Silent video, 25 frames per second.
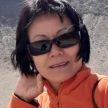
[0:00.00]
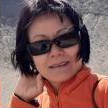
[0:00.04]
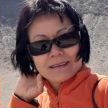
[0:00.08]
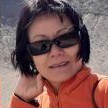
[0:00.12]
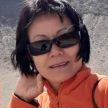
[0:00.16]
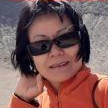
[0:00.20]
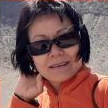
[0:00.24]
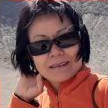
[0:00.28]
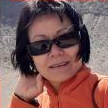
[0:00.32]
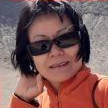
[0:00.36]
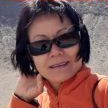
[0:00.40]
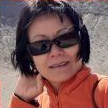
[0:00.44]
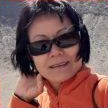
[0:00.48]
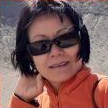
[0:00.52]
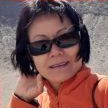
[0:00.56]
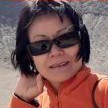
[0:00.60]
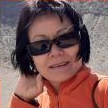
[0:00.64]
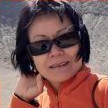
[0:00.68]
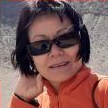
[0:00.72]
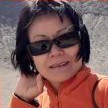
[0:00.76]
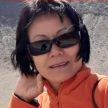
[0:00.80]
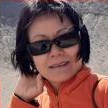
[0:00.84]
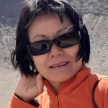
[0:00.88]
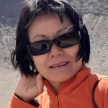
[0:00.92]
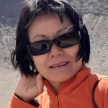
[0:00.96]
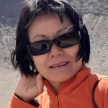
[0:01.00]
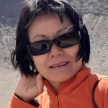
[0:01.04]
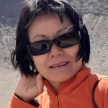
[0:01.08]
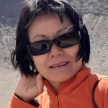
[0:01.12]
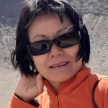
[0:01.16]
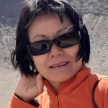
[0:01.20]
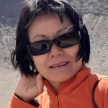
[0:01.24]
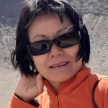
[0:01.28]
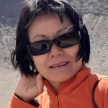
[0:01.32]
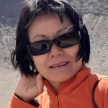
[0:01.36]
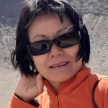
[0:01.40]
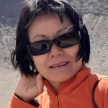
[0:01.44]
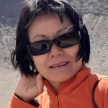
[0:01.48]

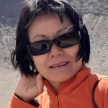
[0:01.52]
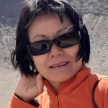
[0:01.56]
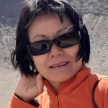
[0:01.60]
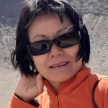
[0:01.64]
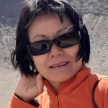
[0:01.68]
(no one is talking)